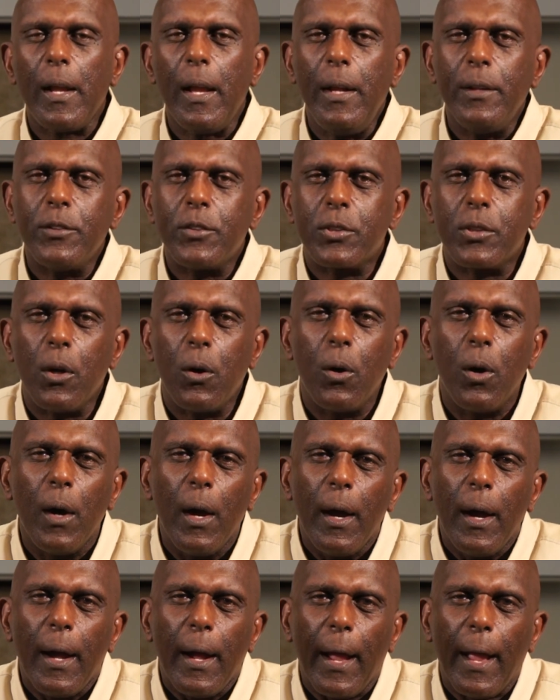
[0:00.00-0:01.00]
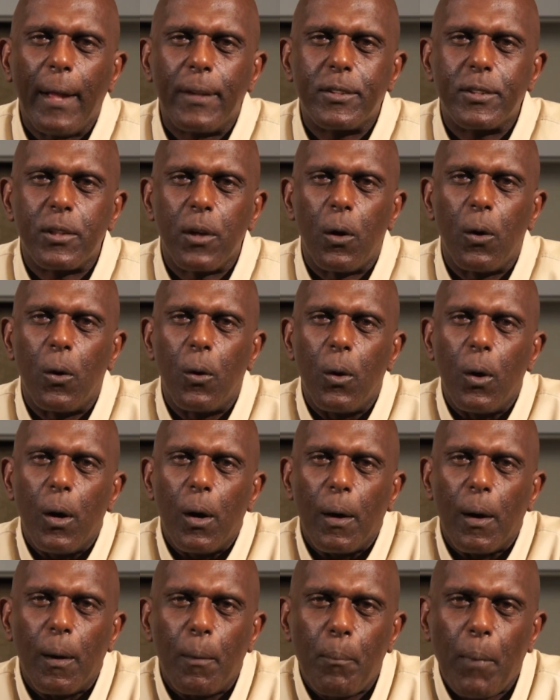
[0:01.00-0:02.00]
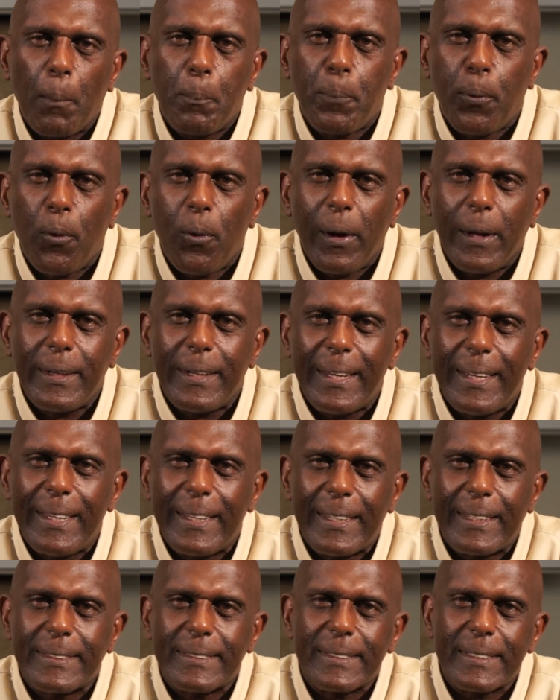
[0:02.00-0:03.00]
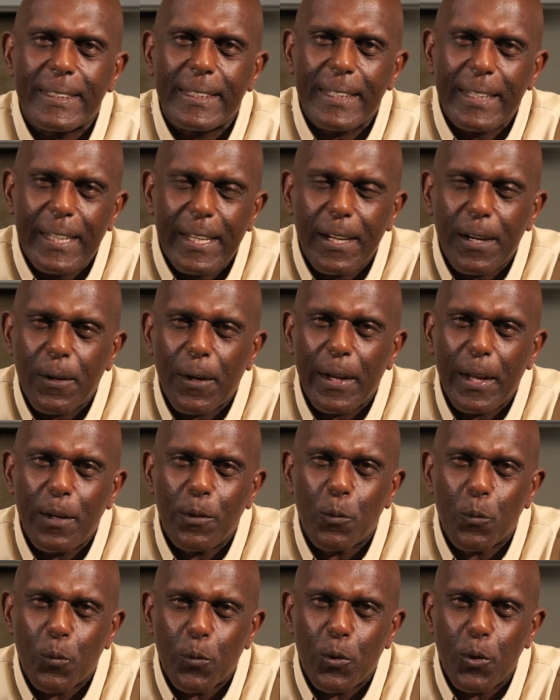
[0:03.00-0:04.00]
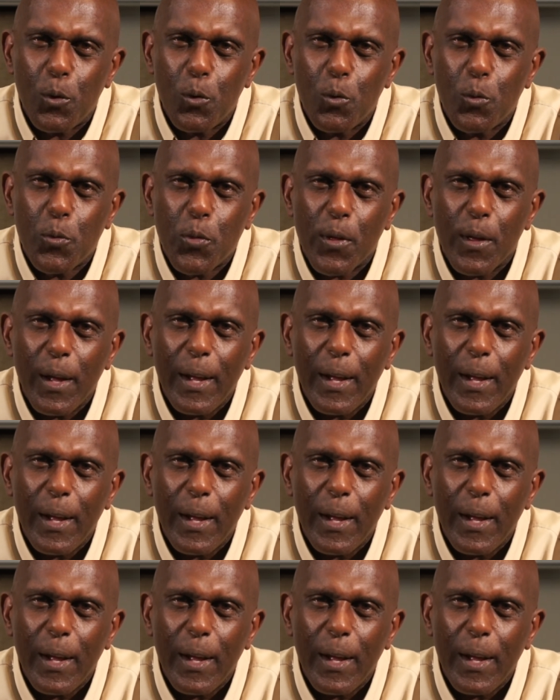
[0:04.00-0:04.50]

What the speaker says: And so my point is, here in Ruth,